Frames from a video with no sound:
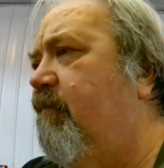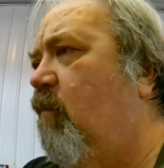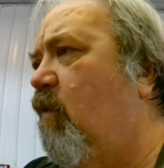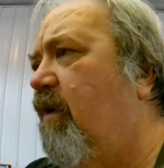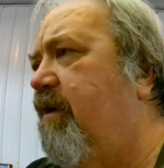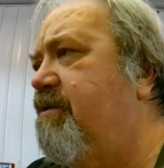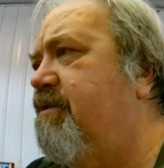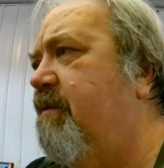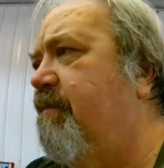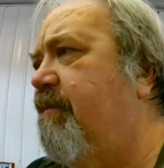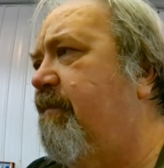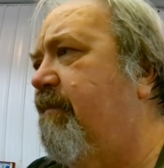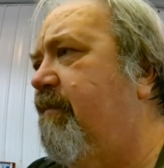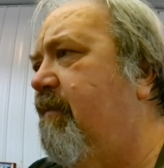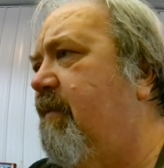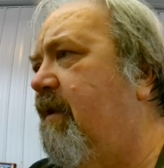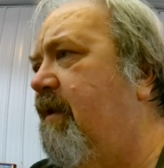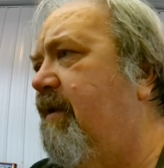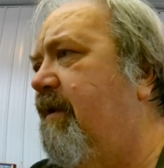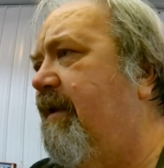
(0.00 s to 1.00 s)
wash up
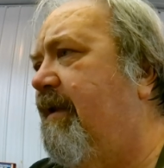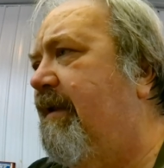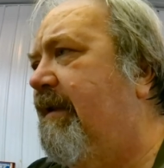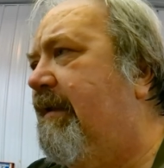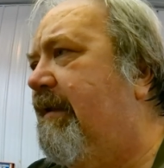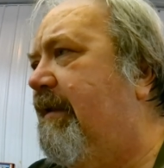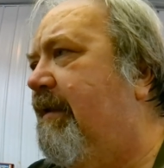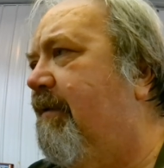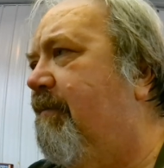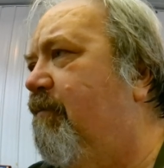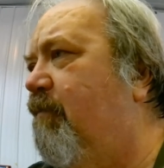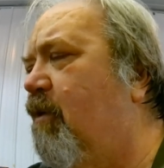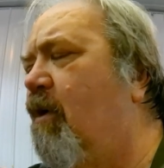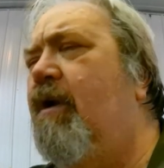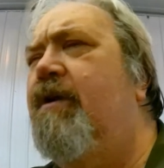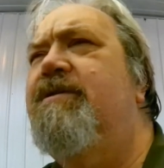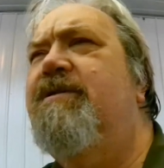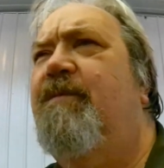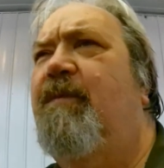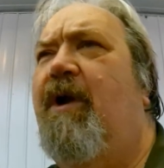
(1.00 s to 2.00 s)
and
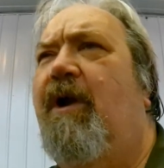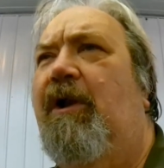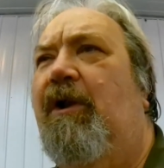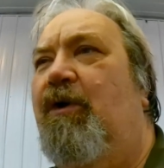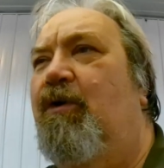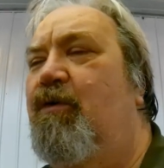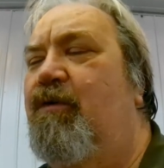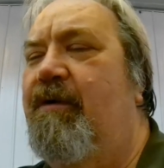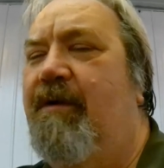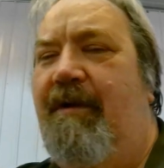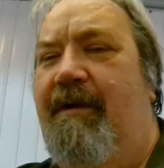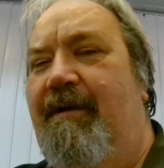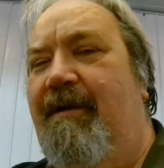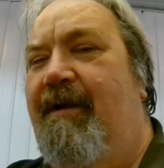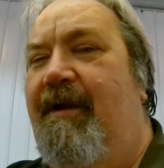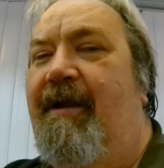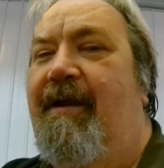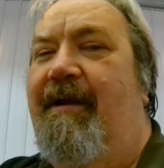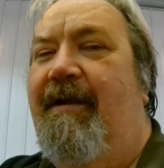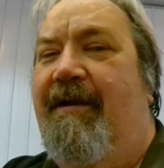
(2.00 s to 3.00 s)
put on some cologne,
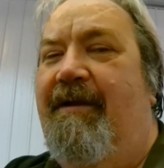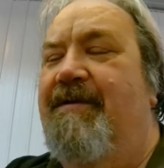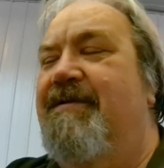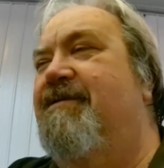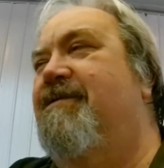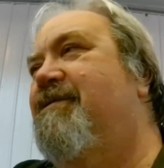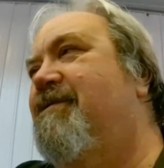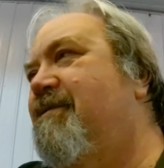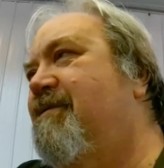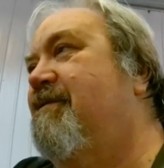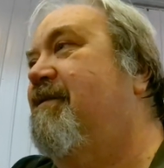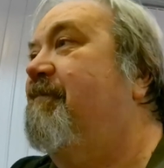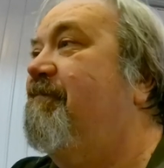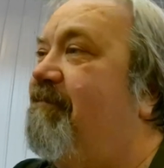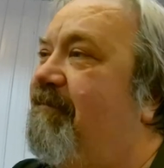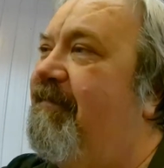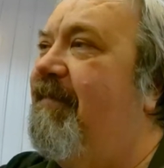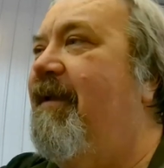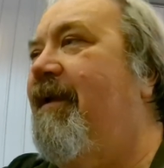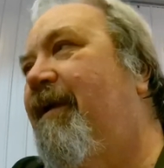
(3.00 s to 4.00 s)
because
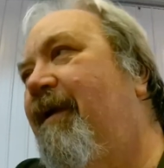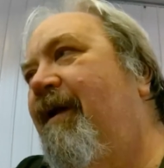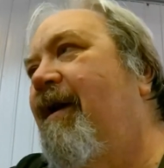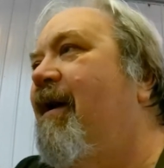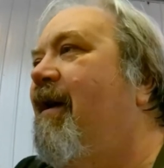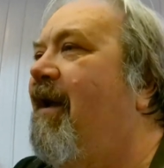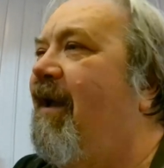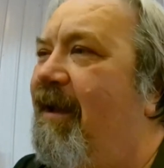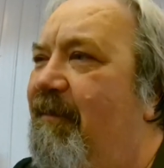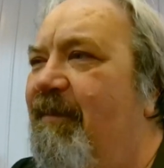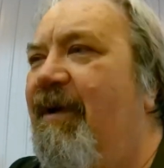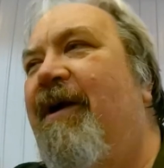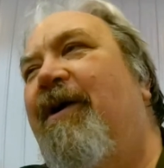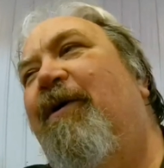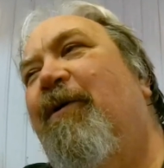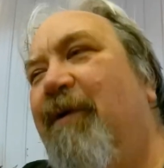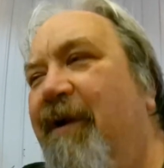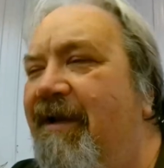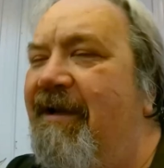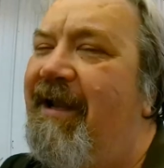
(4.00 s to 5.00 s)
I'm
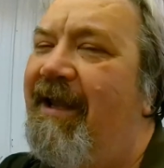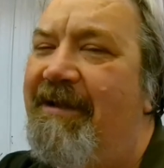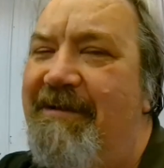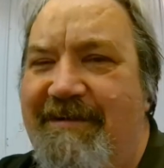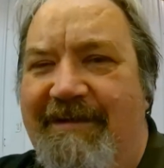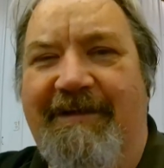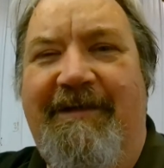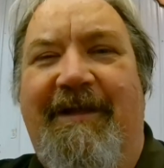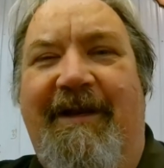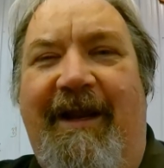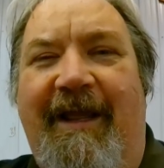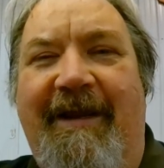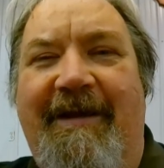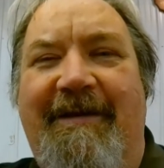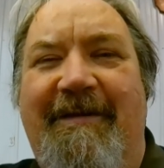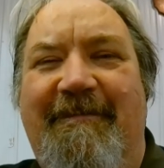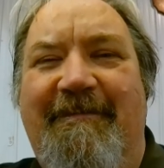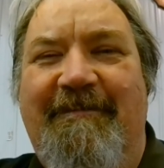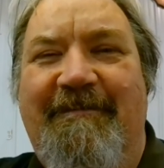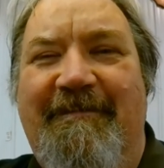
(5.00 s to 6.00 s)
going to dance in
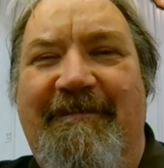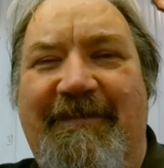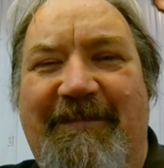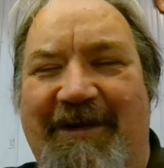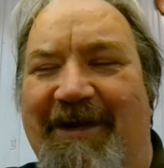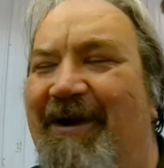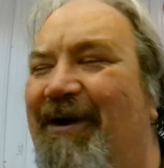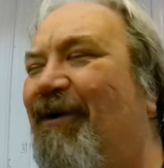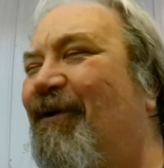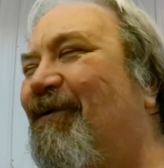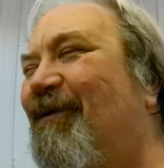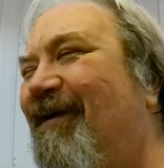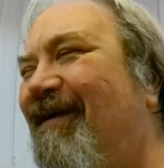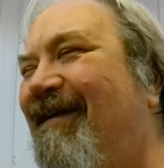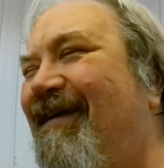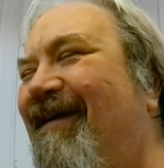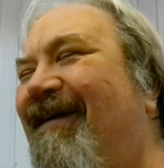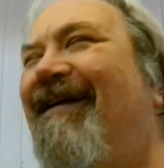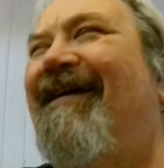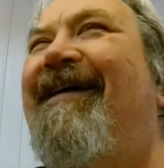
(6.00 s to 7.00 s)
tonight. So
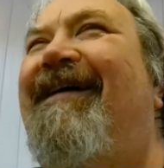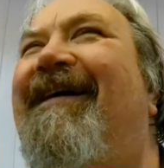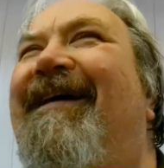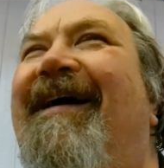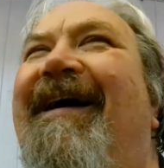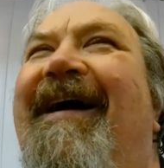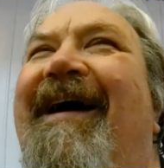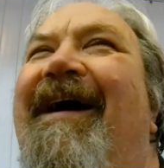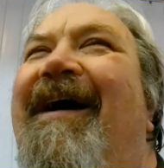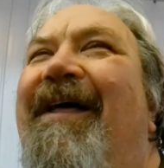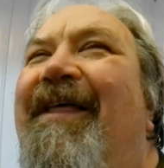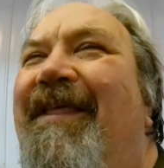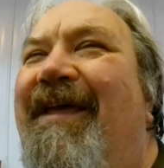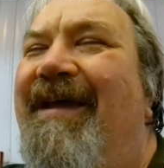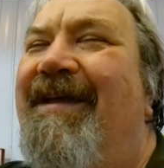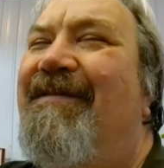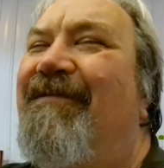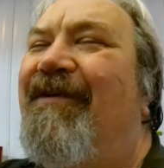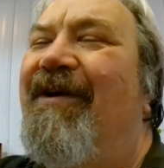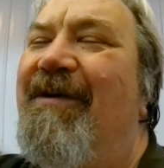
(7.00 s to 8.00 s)

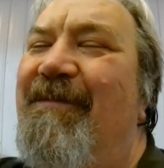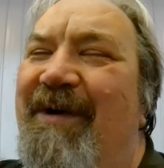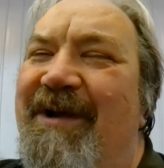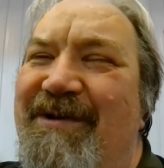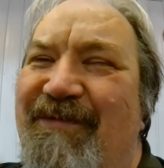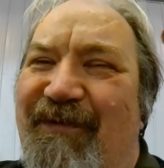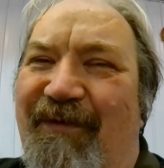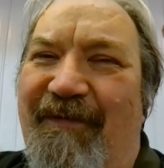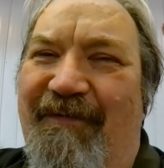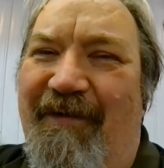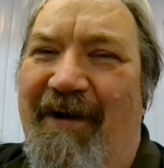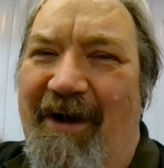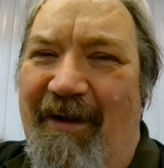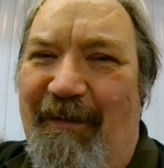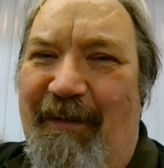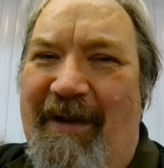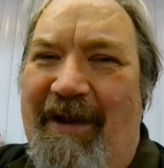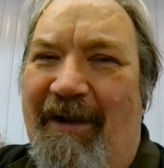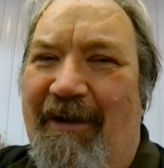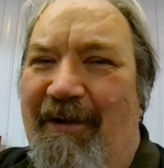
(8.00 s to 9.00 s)
thank you very much for
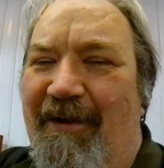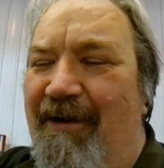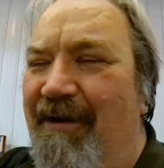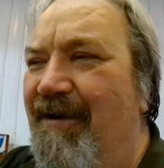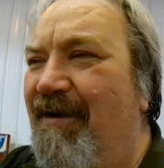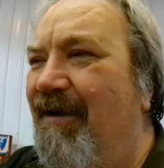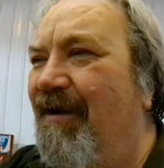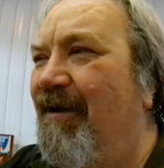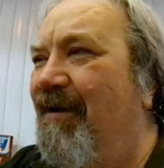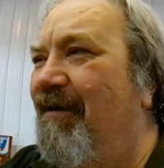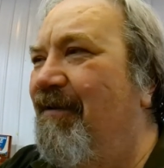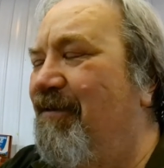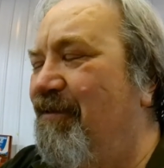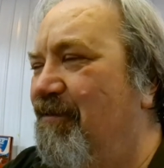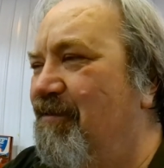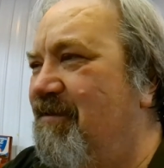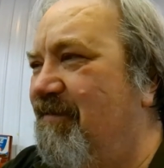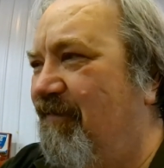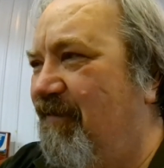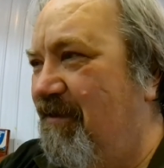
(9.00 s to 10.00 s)
following along,
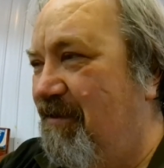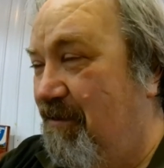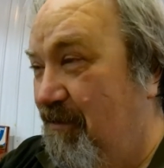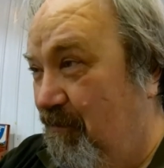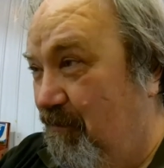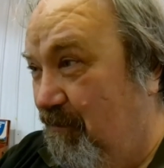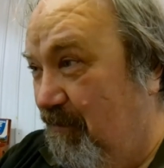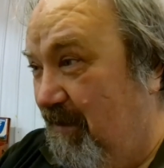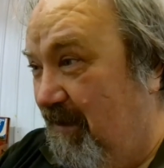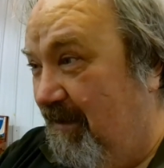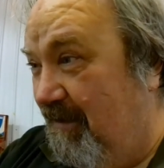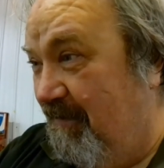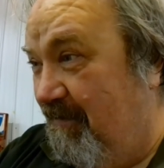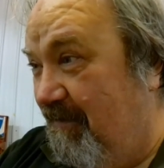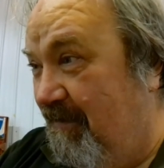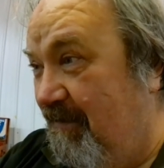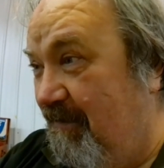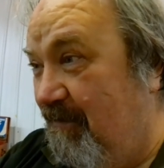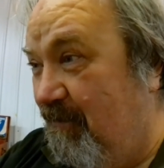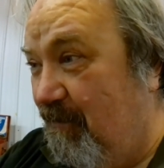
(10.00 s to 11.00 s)
those of you
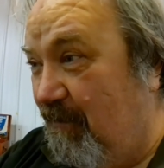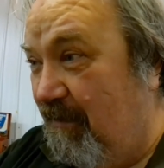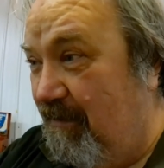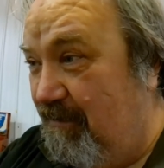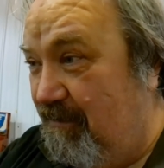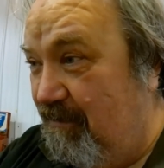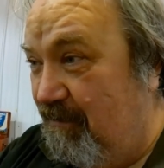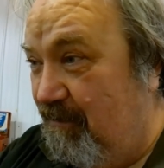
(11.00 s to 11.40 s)
who want